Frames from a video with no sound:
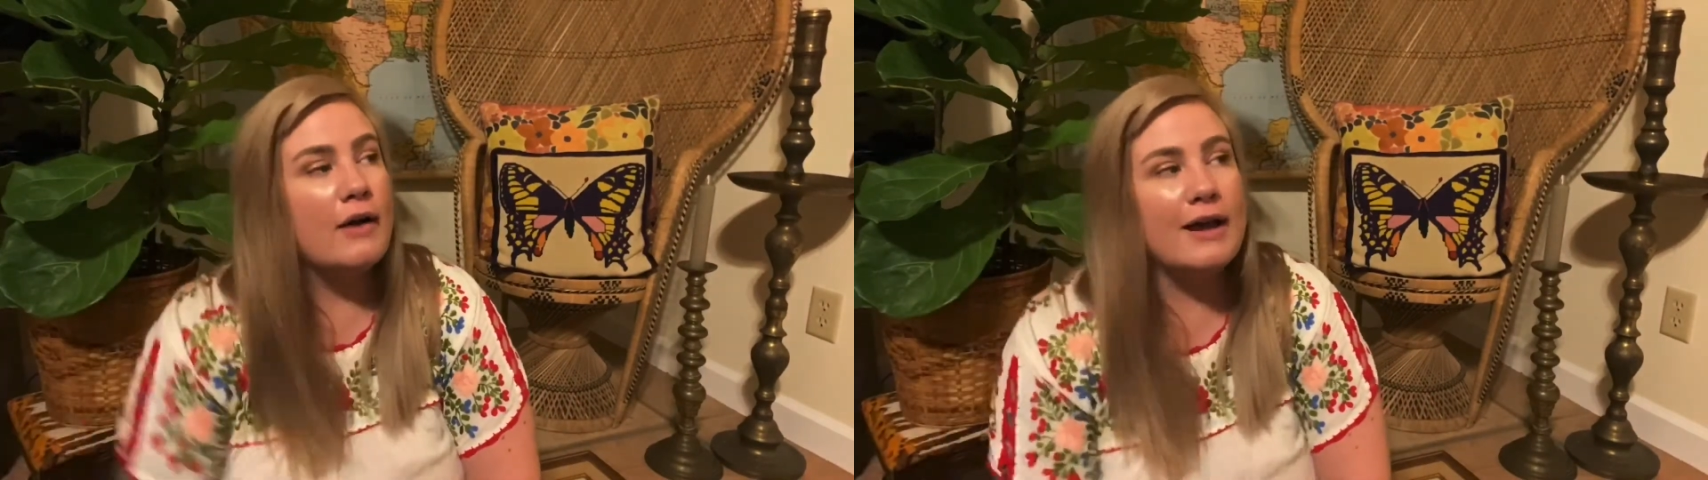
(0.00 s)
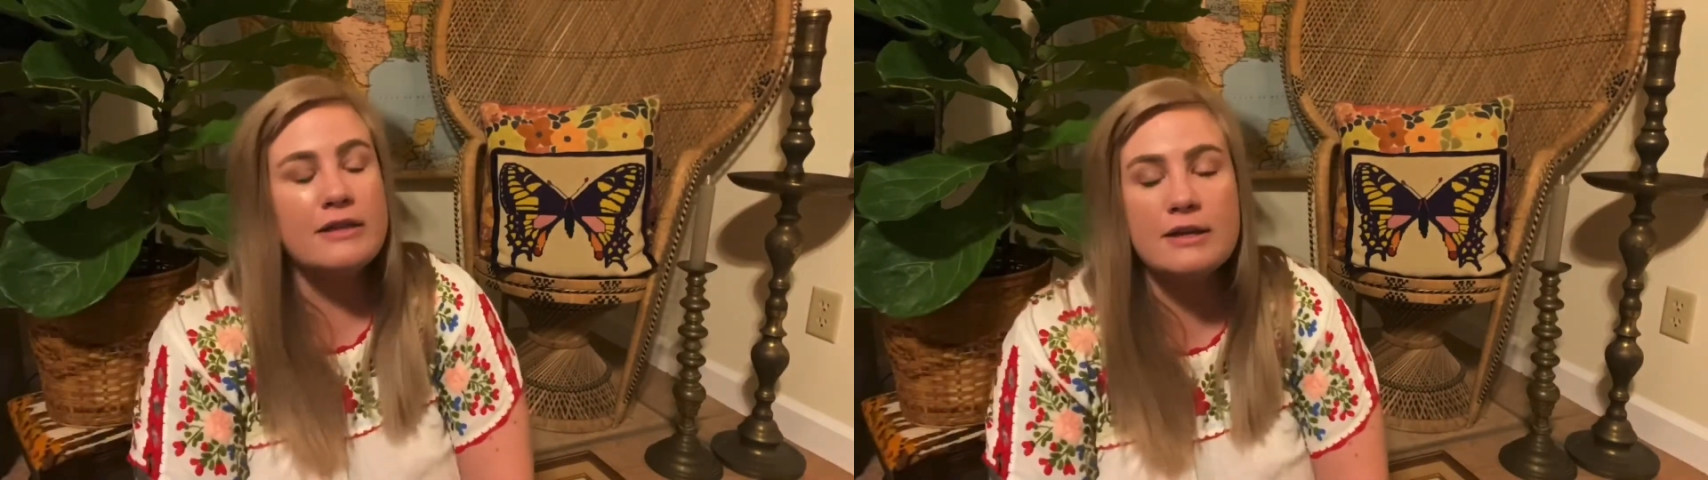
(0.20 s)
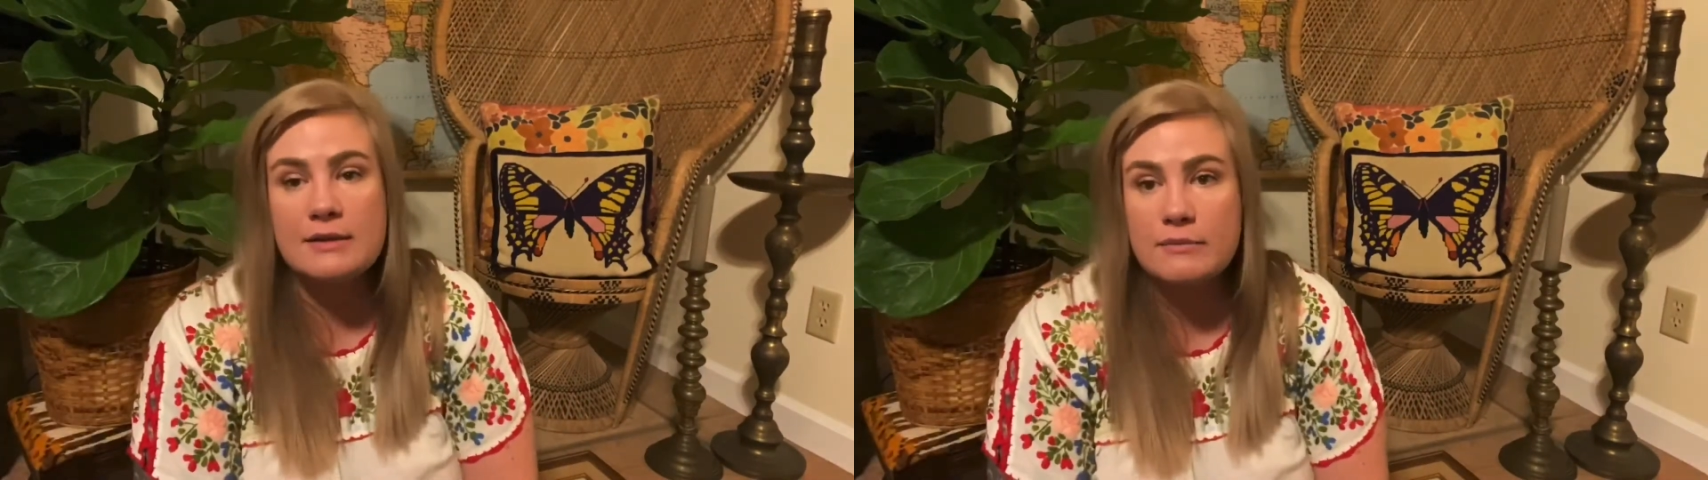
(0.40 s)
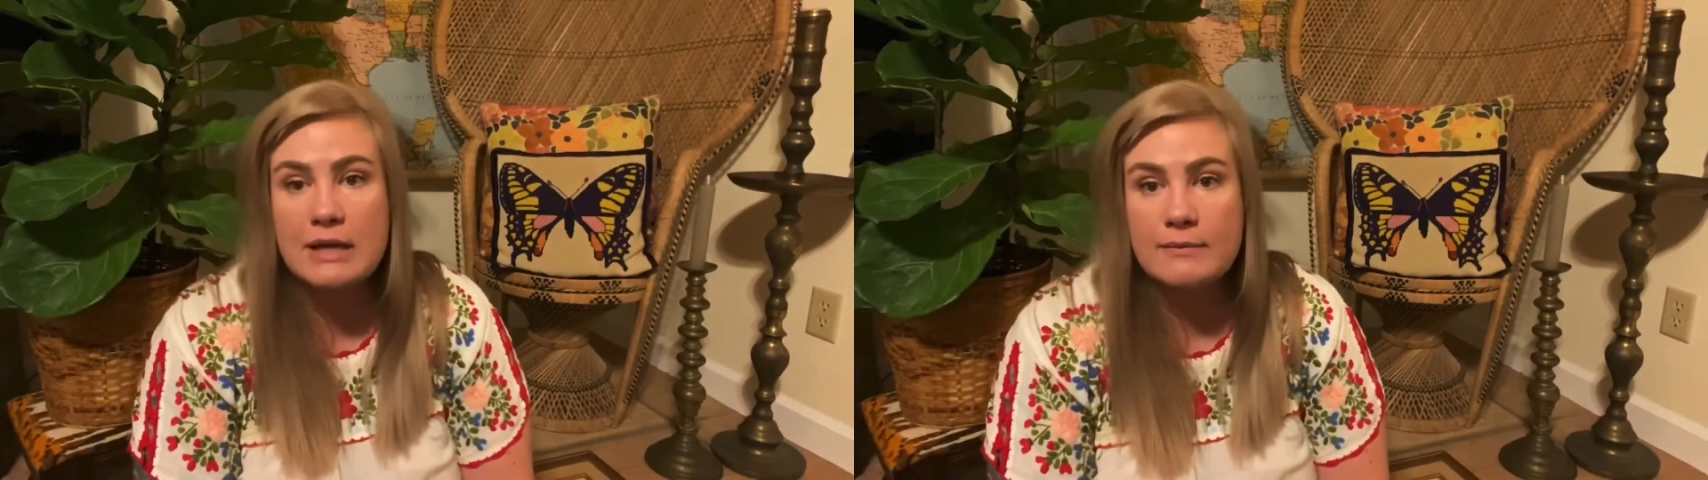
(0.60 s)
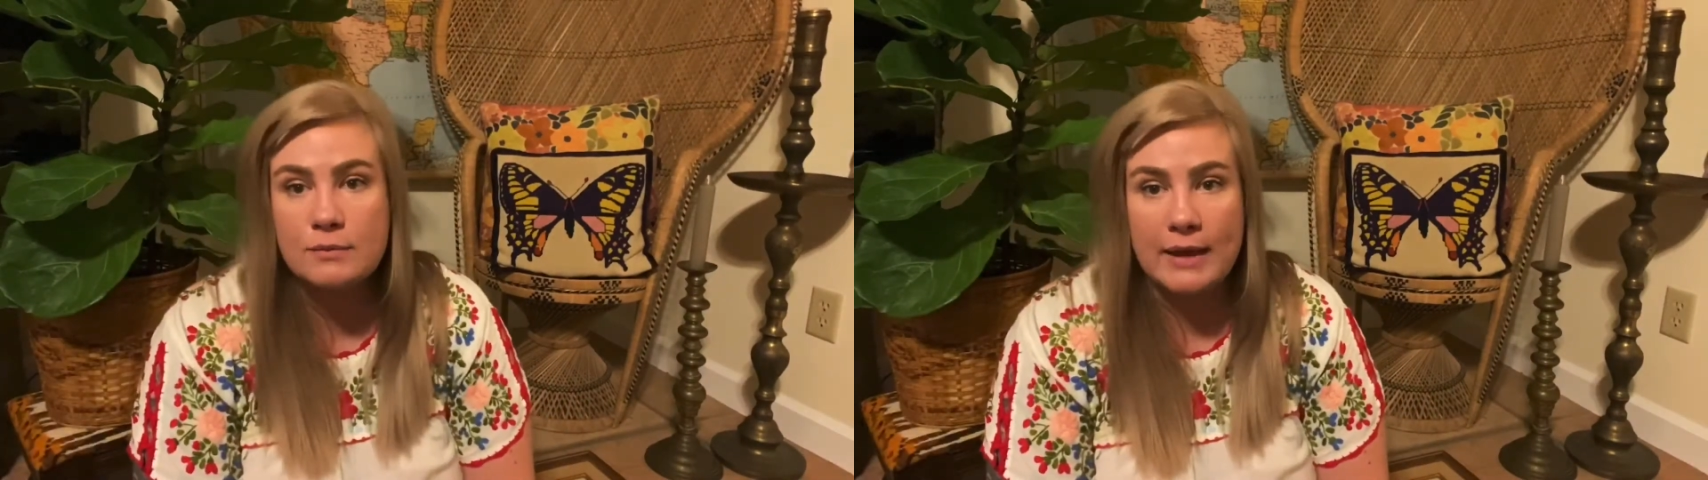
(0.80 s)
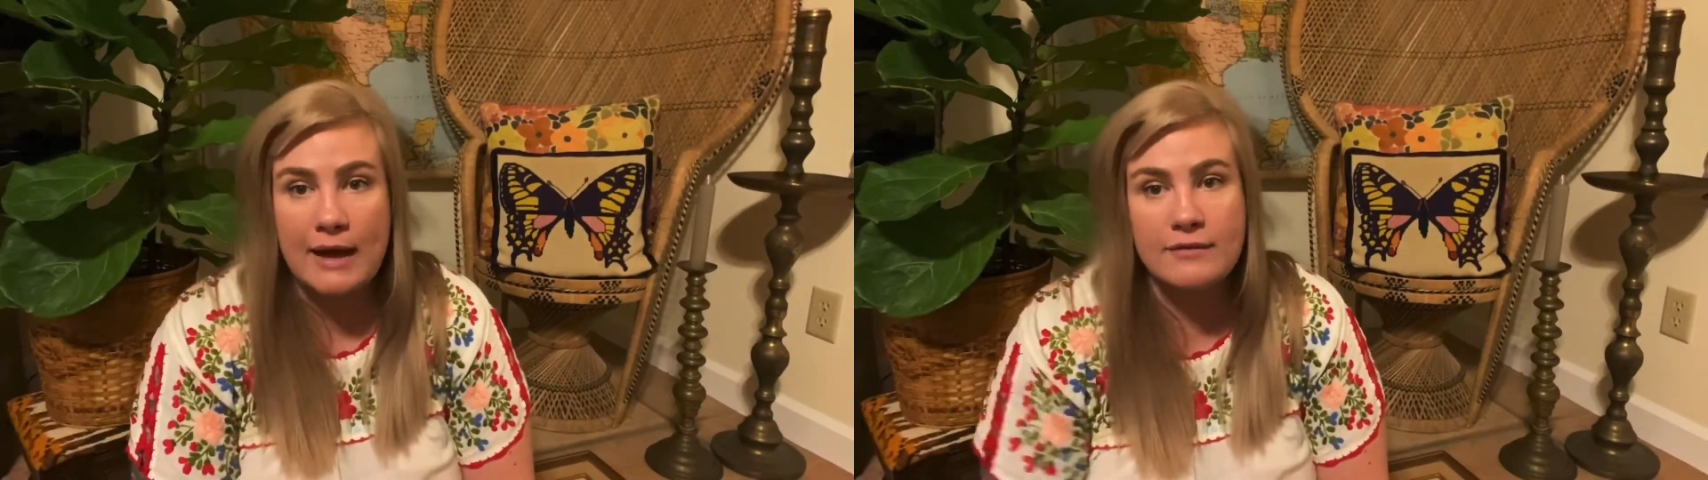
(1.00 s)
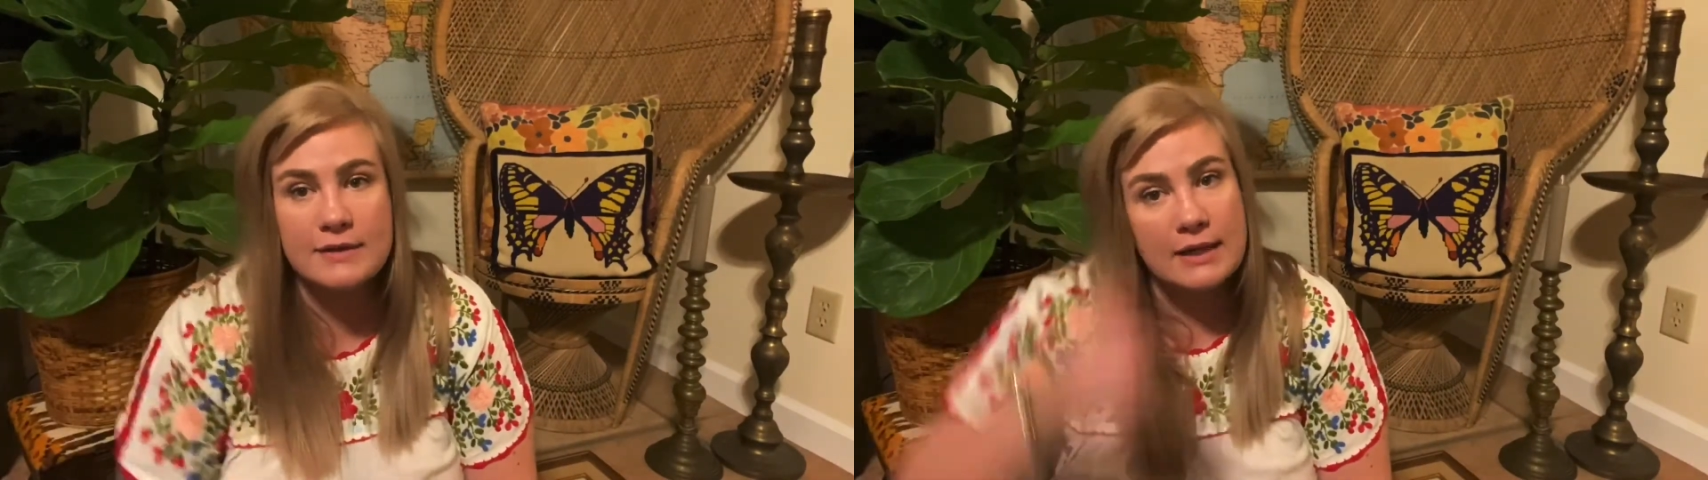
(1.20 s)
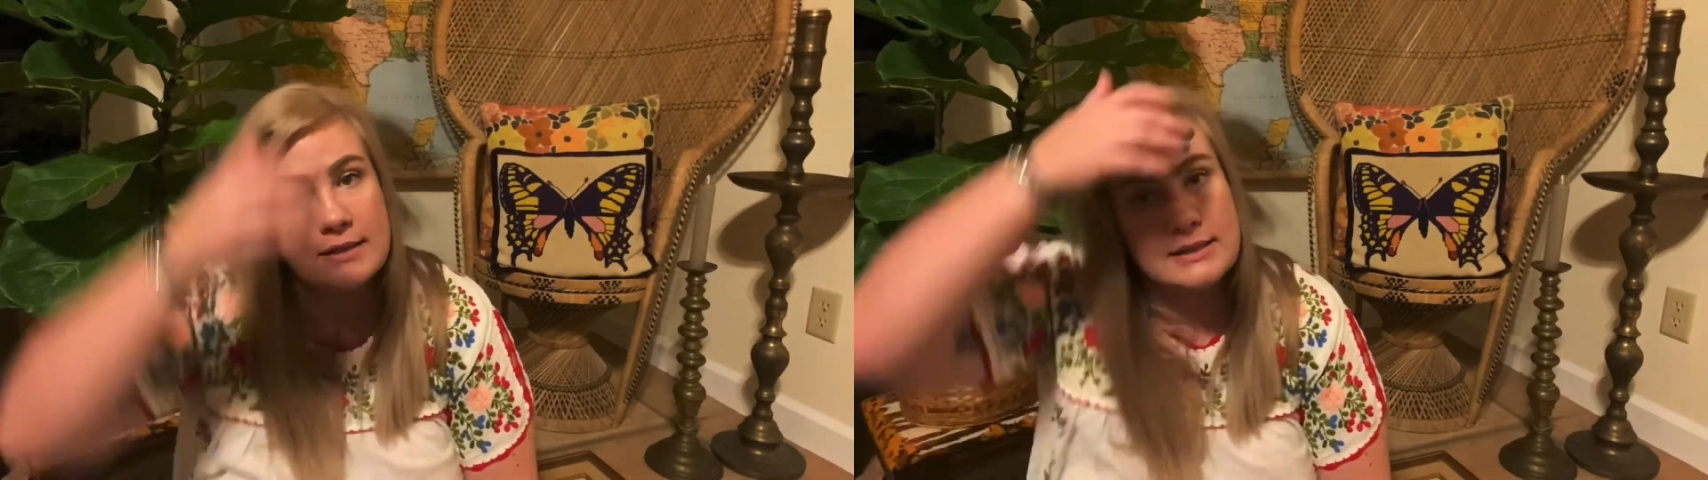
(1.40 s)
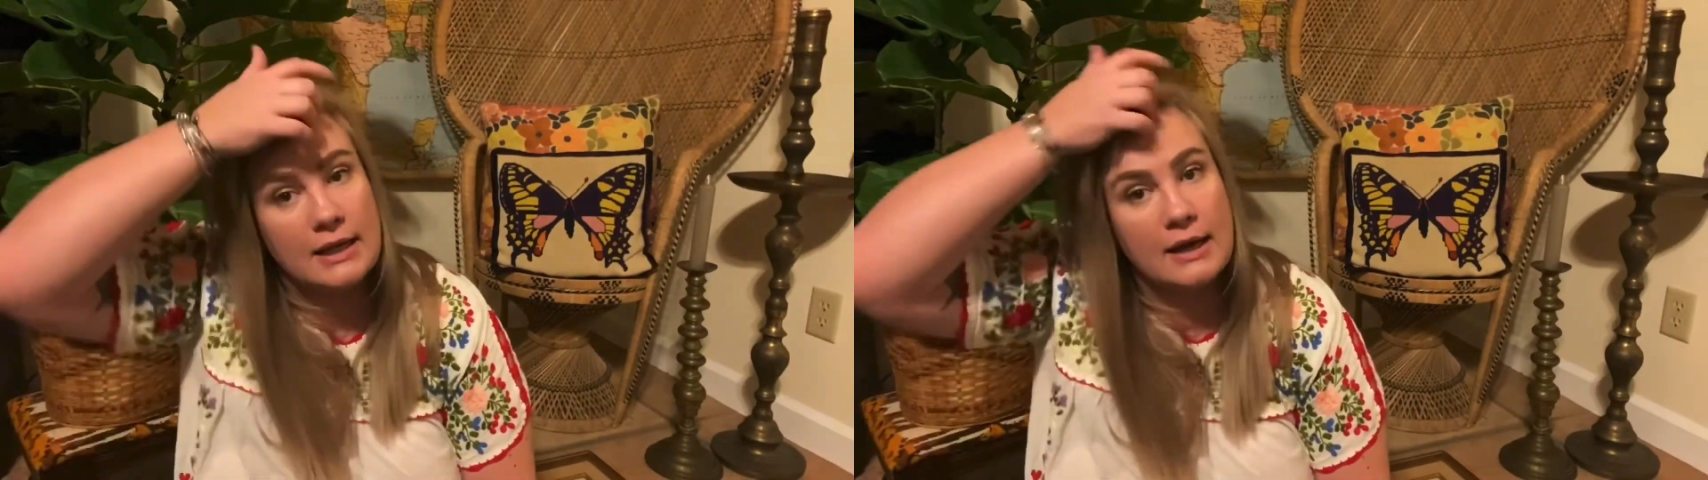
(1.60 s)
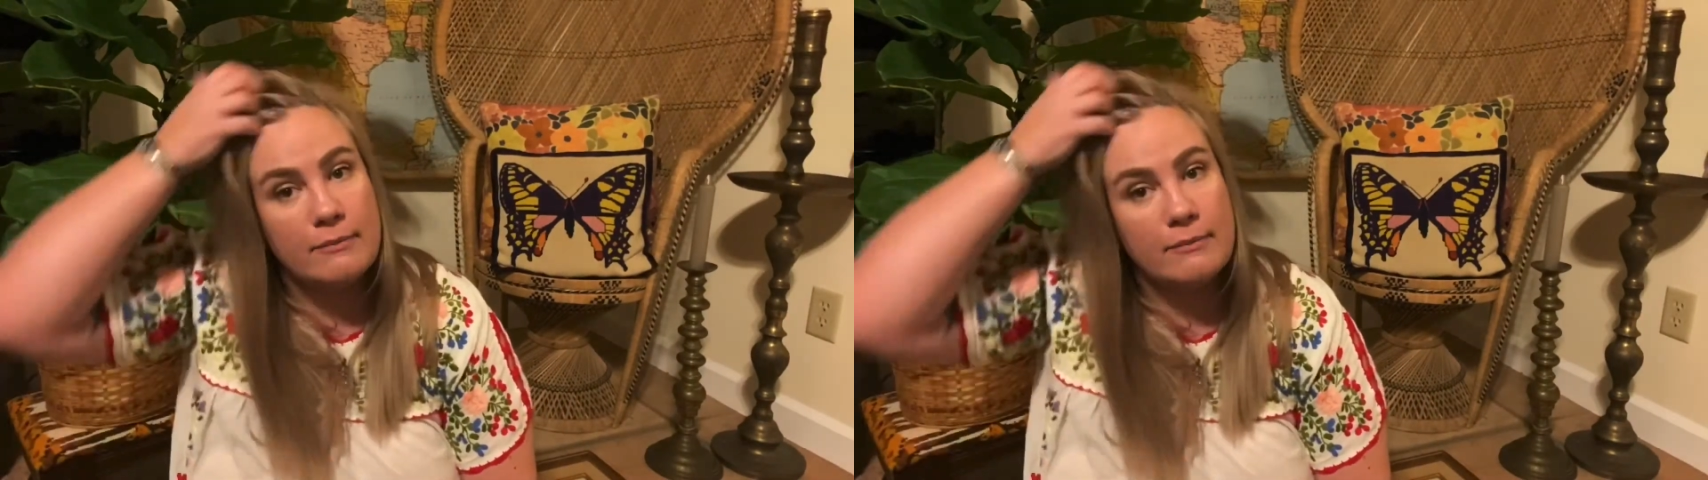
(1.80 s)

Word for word: I think sometimes we have this idea